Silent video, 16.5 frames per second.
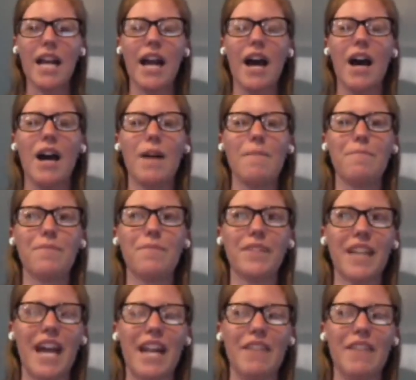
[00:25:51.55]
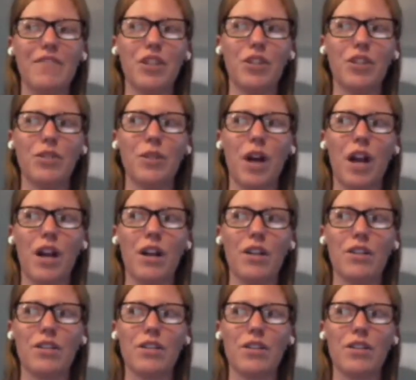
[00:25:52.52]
And if you are,